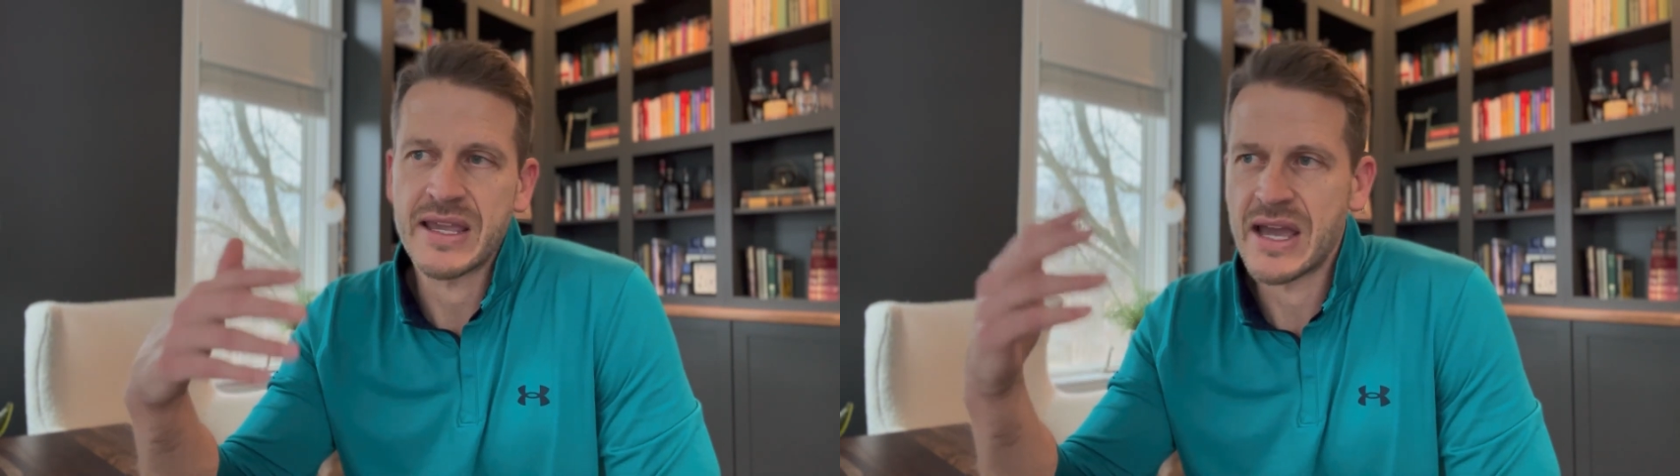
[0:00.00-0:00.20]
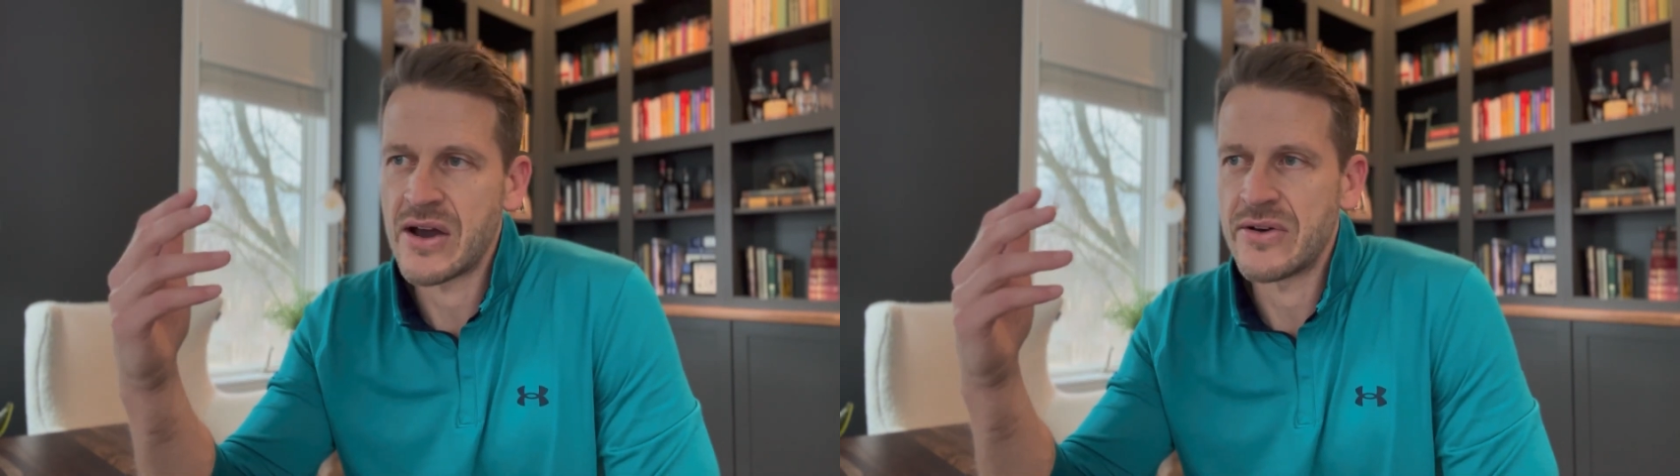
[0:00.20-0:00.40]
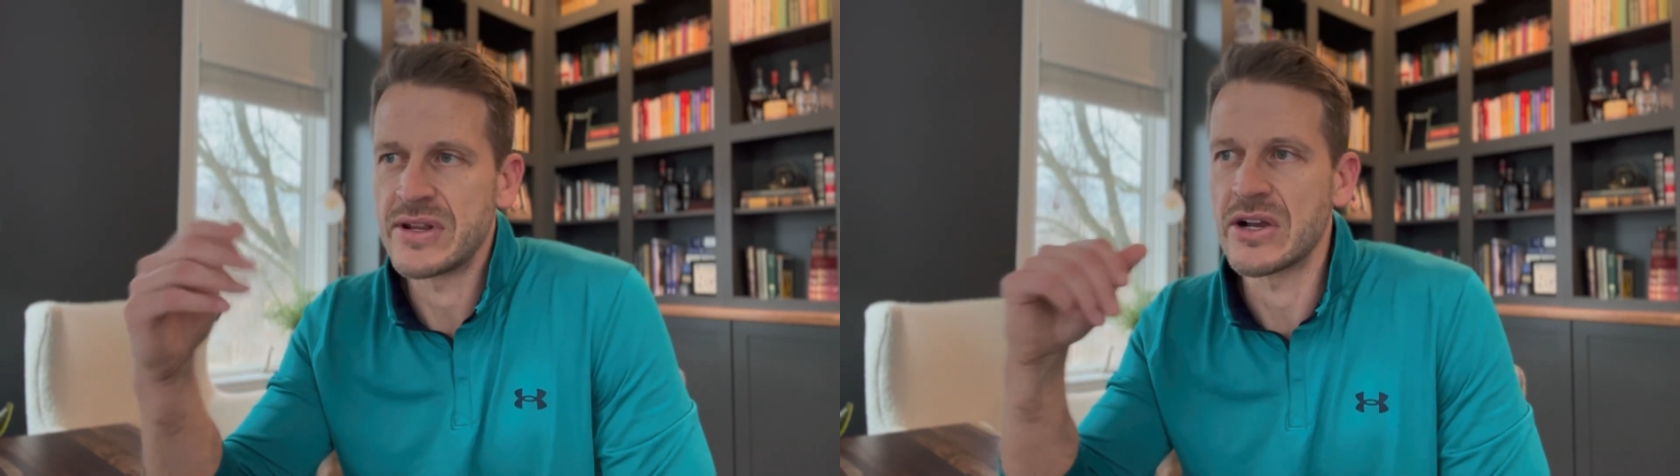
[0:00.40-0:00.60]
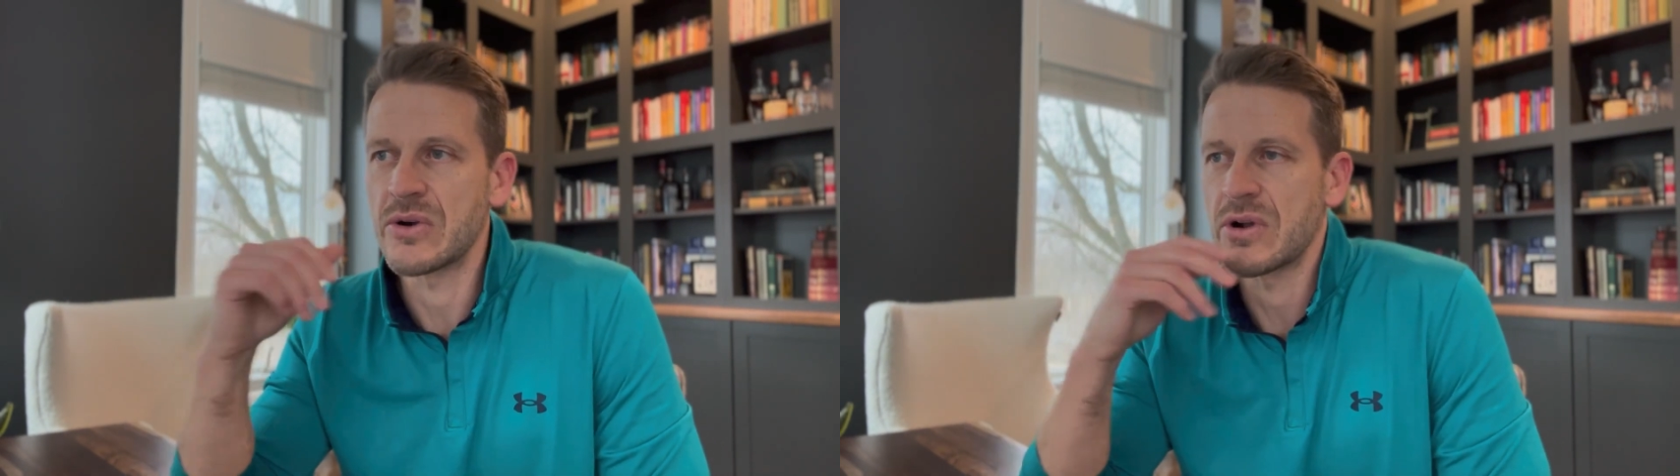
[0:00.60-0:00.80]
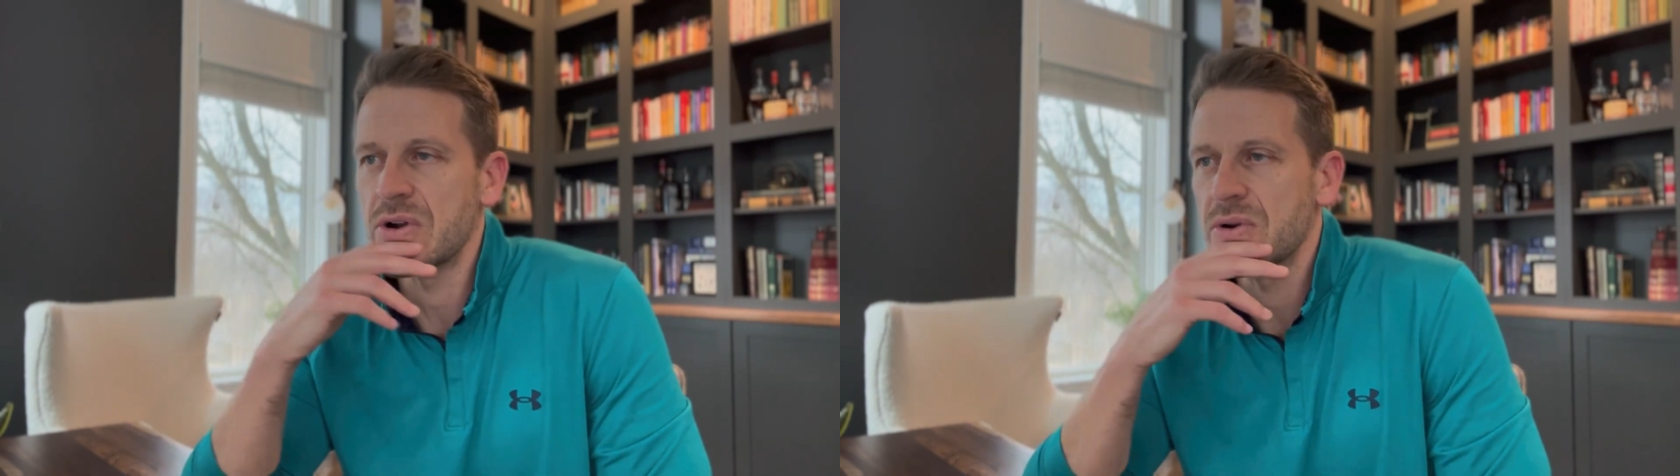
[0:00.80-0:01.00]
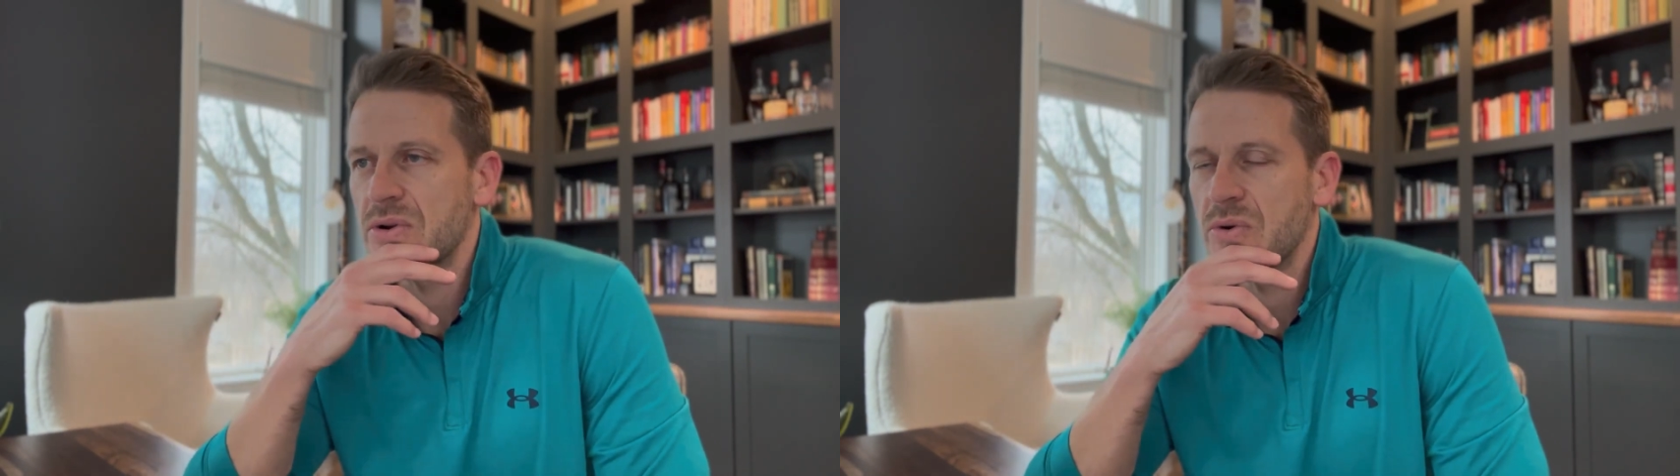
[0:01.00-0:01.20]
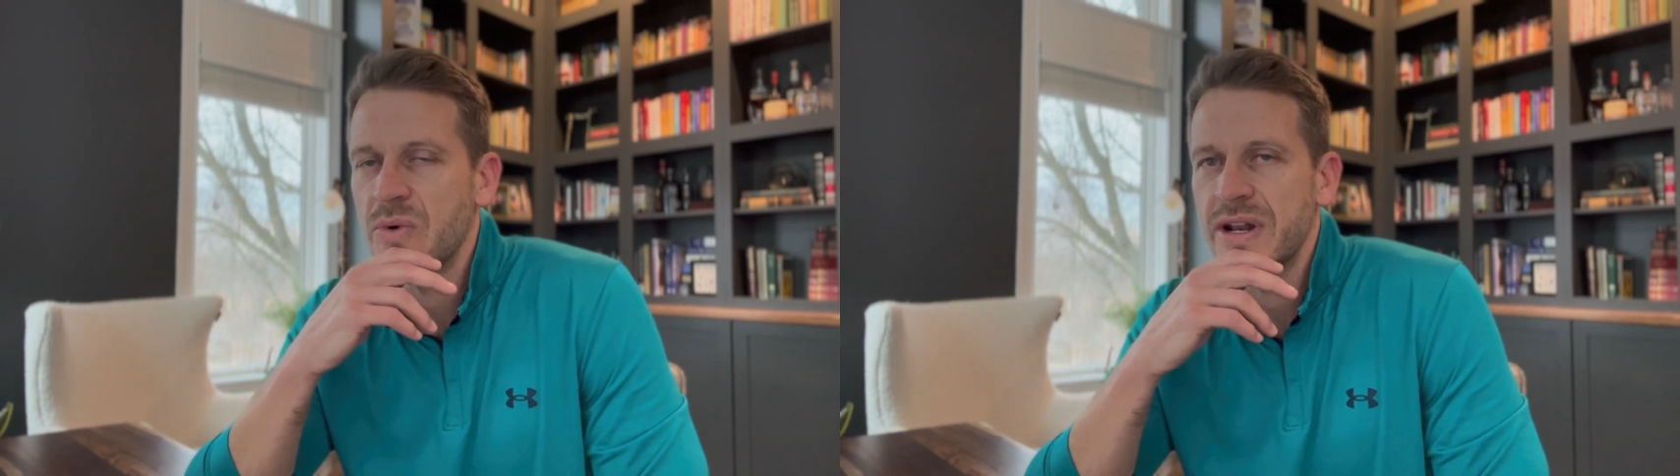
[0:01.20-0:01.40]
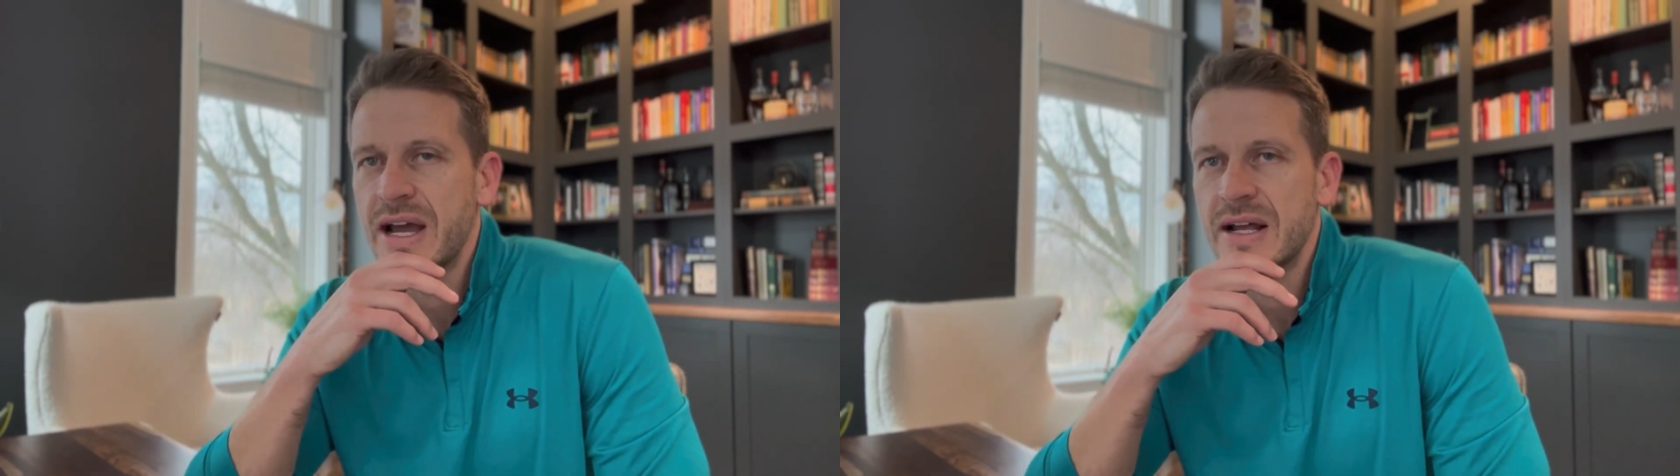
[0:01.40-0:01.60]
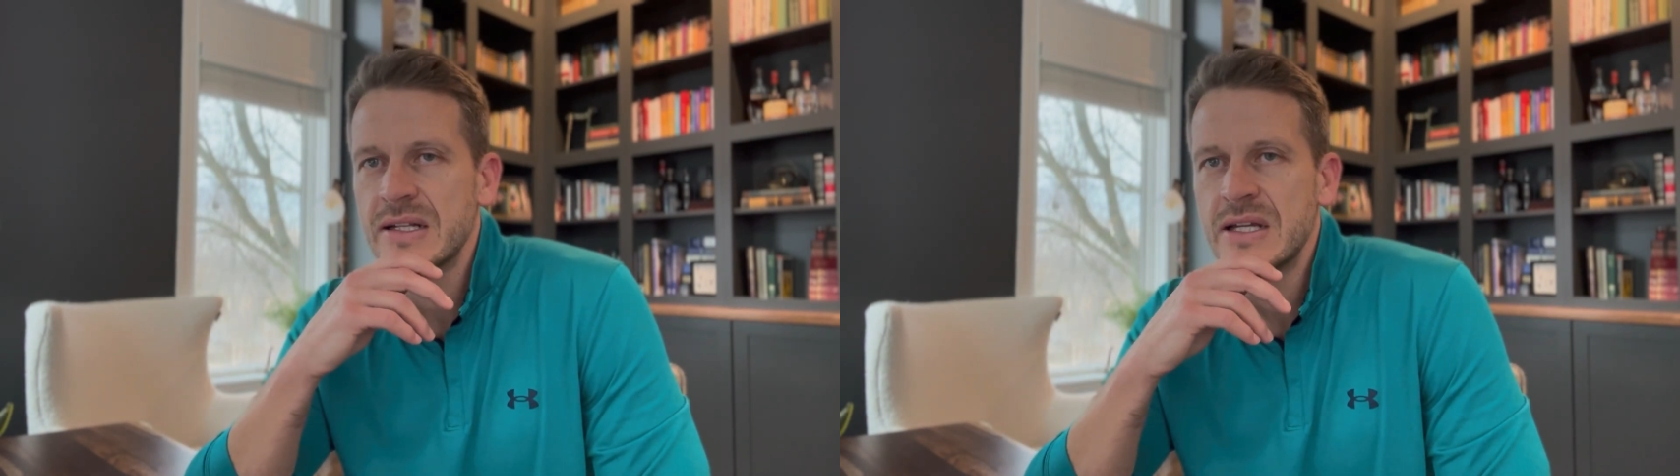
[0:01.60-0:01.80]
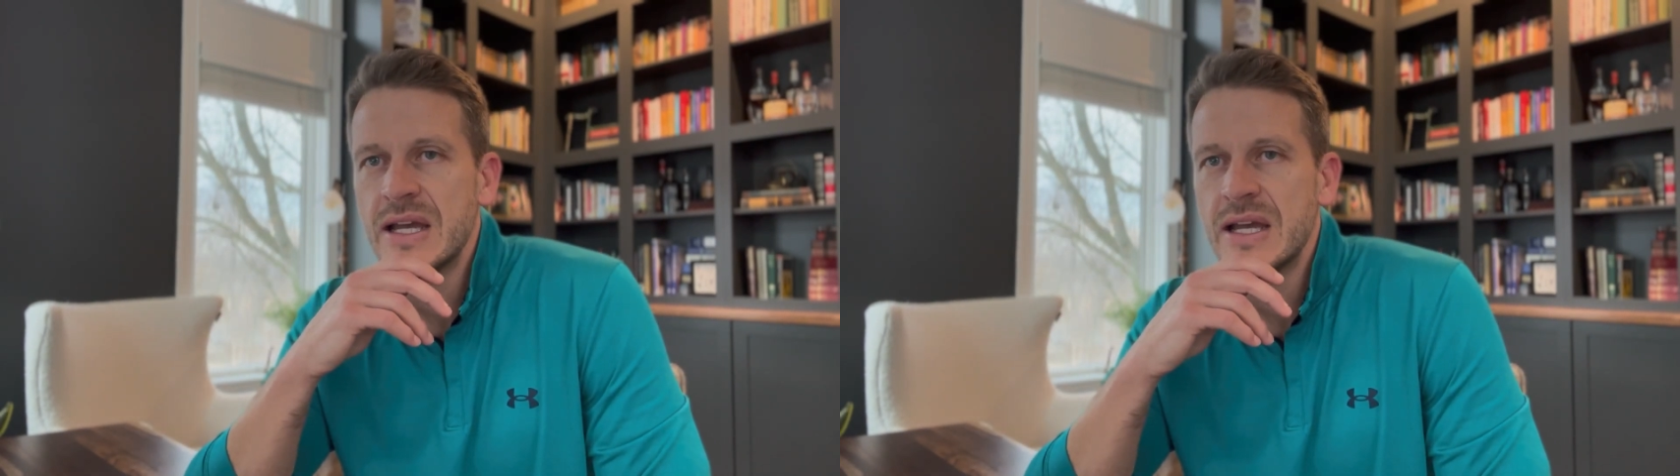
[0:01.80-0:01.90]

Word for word: county, or, or, or whatnot.